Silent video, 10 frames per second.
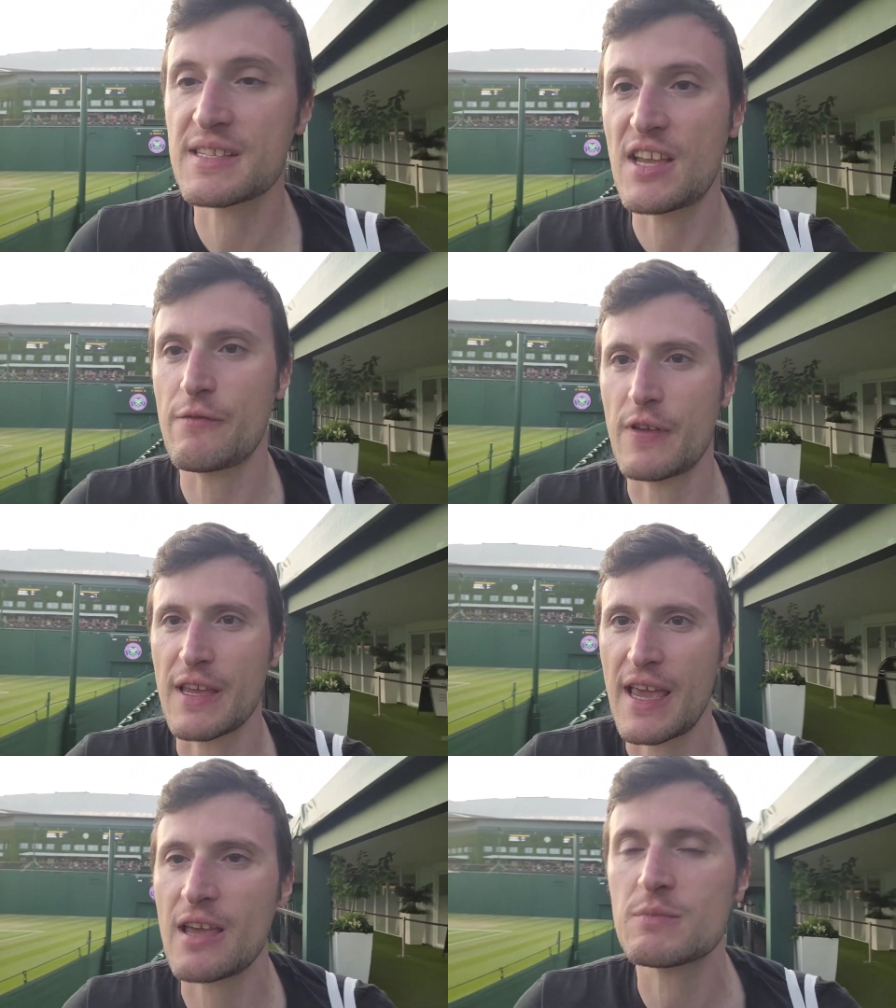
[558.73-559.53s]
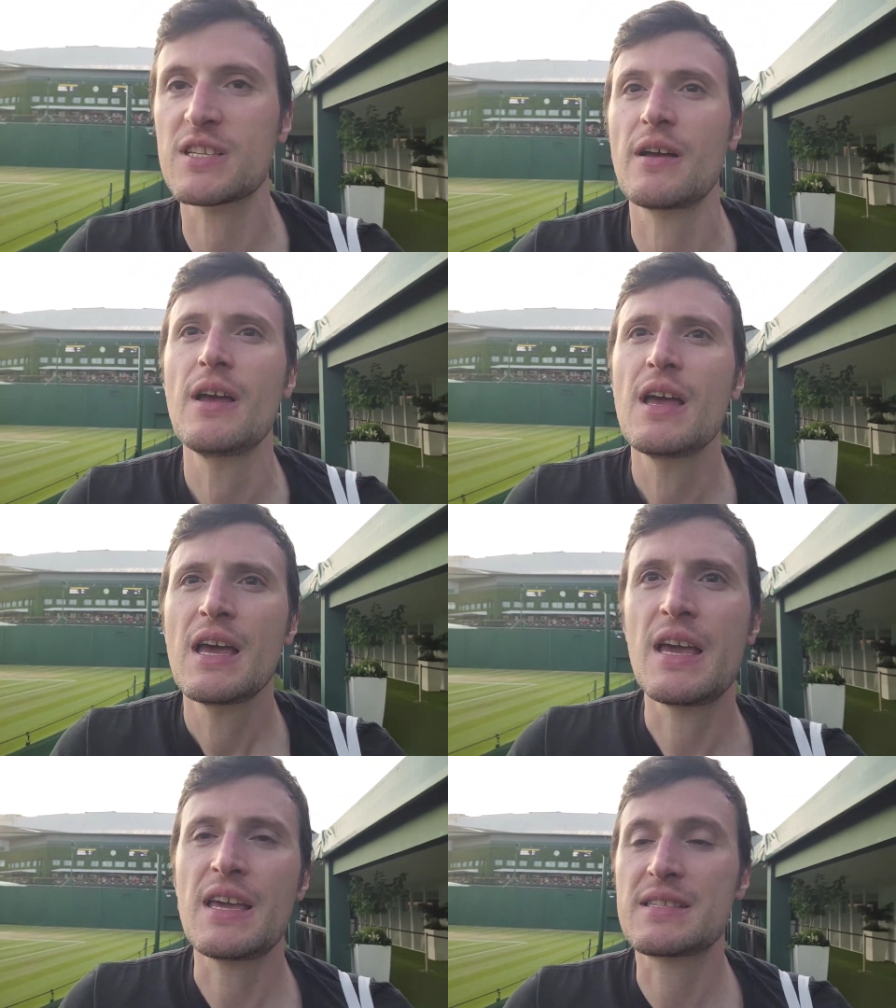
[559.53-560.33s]
serving games.
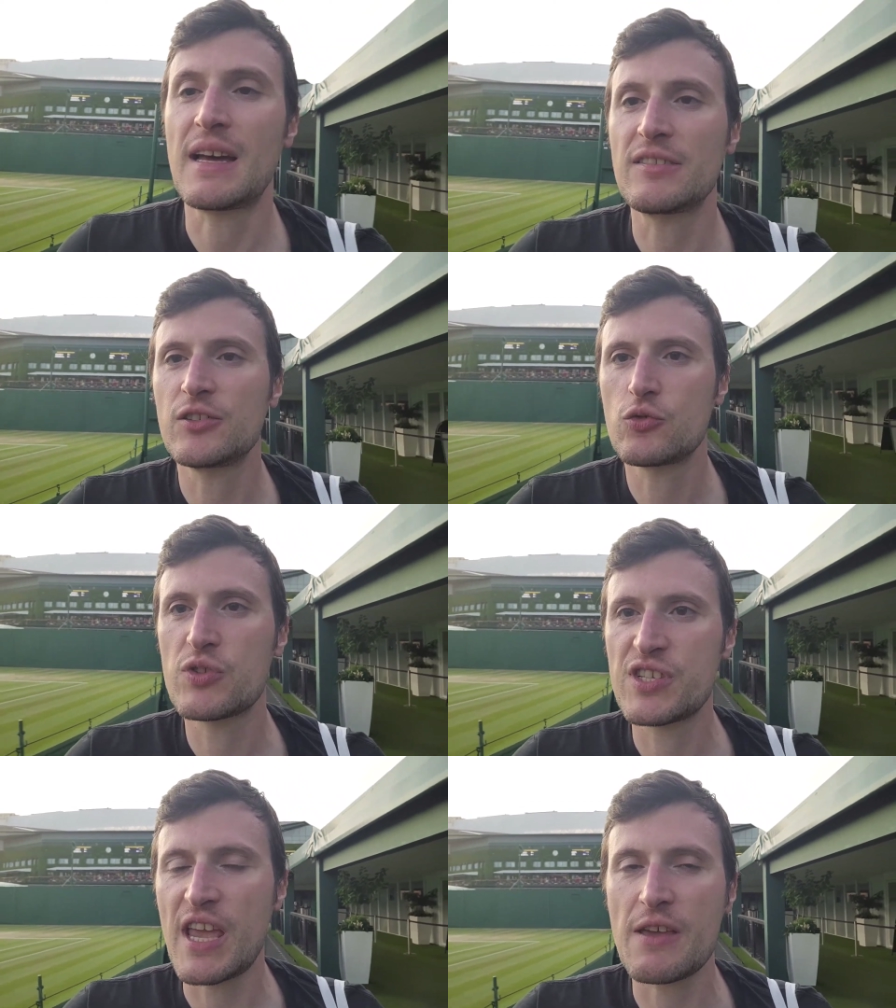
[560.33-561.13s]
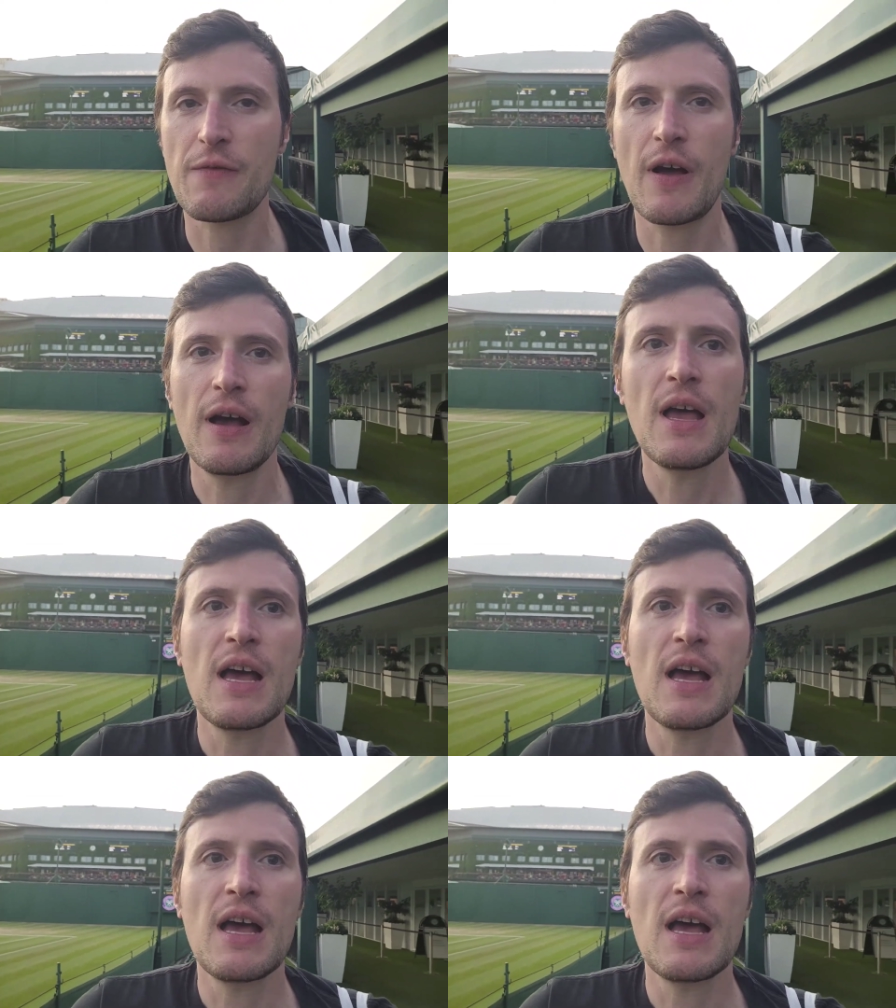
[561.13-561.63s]
he started to save uh,